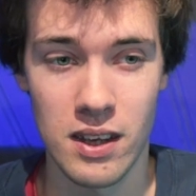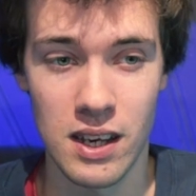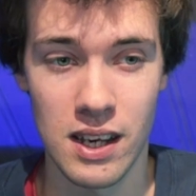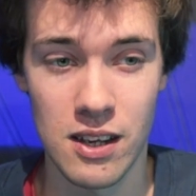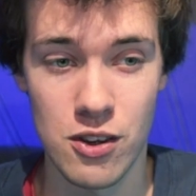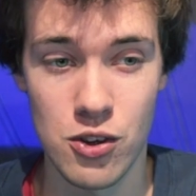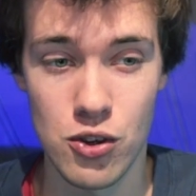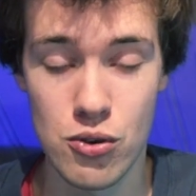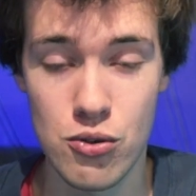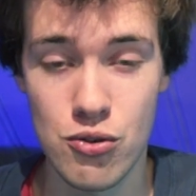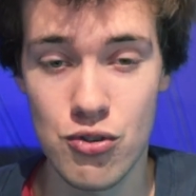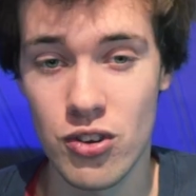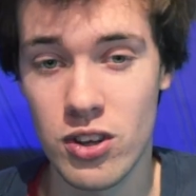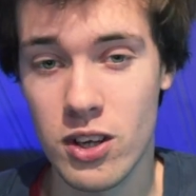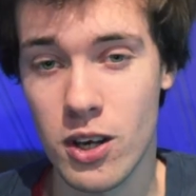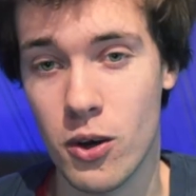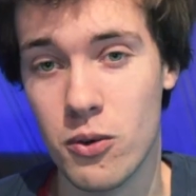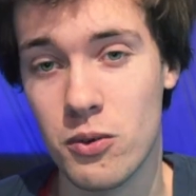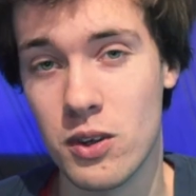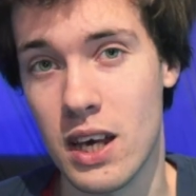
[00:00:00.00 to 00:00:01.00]
it
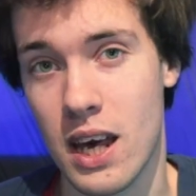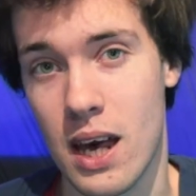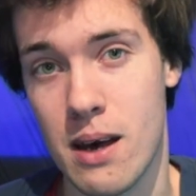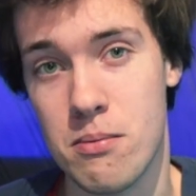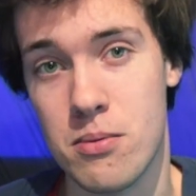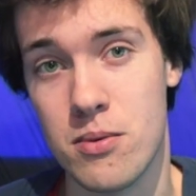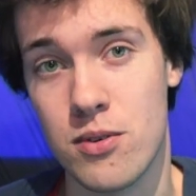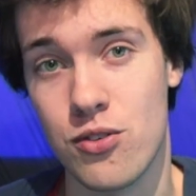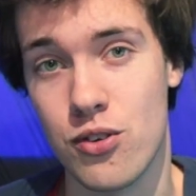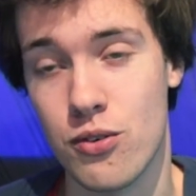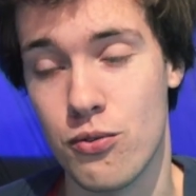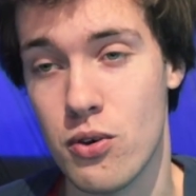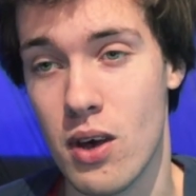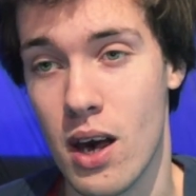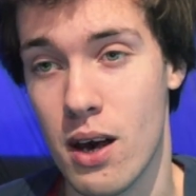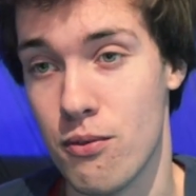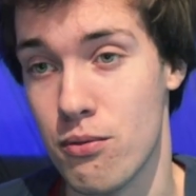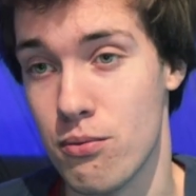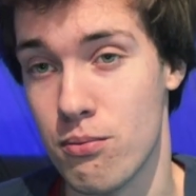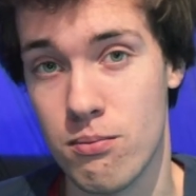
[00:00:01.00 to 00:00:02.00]
usually only happens if you
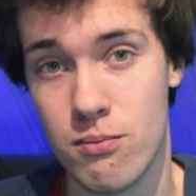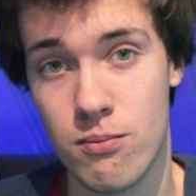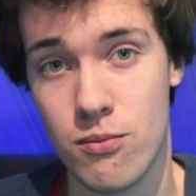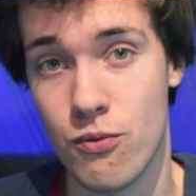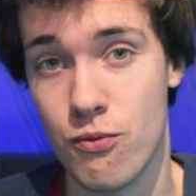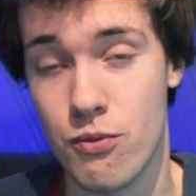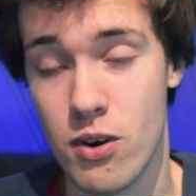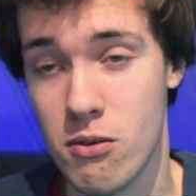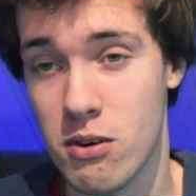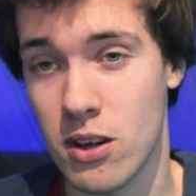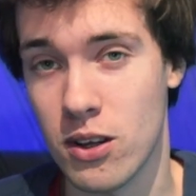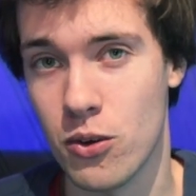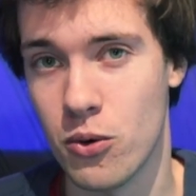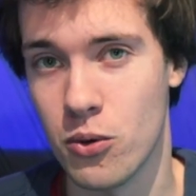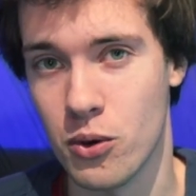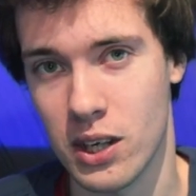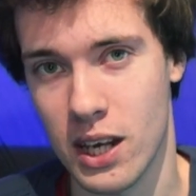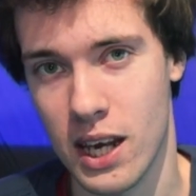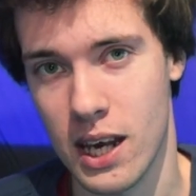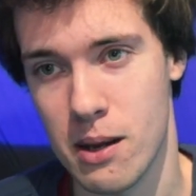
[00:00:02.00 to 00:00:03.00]
have very
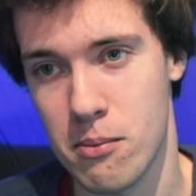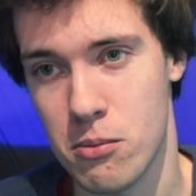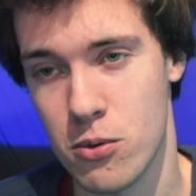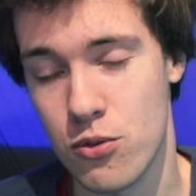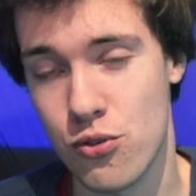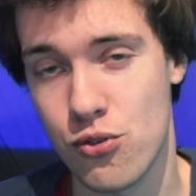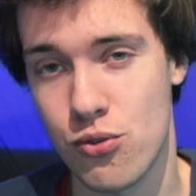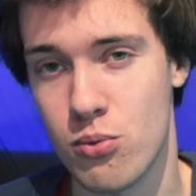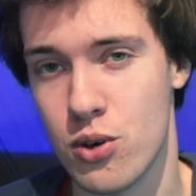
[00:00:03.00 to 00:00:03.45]
long cables,